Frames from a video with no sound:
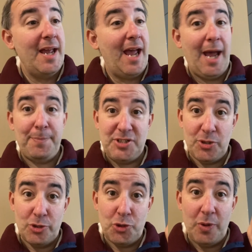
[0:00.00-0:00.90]

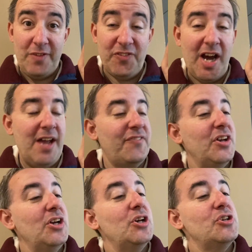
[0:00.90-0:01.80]
episode 25.
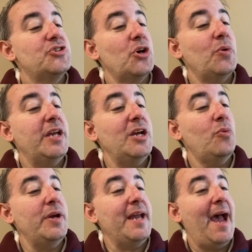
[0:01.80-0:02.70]
So here
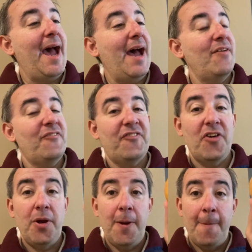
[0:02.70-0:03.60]
we have
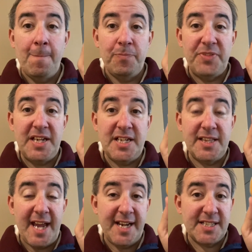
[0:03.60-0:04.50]
the
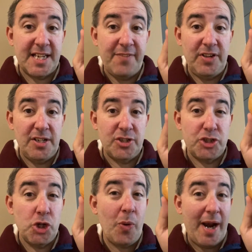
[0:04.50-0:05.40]
Thanksgiving
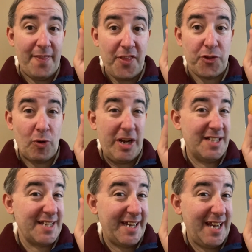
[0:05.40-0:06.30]
two out of the three,
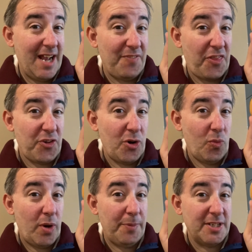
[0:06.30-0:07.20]
because I can't have the third
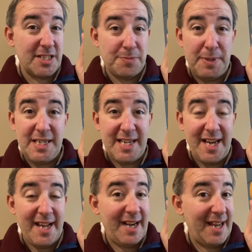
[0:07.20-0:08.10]
one because it's
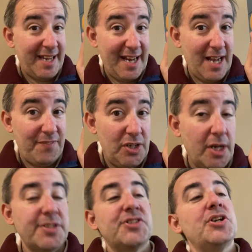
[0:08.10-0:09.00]
pecan and I can't have
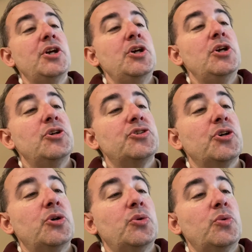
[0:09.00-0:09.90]
nuts.
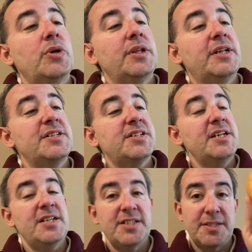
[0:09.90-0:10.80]
So this
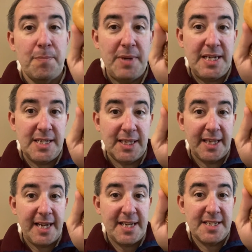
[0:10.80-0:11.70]
is the mini
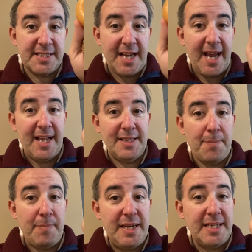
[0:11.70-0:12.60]
glazed and the
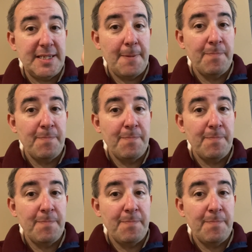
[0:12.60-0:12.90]
mini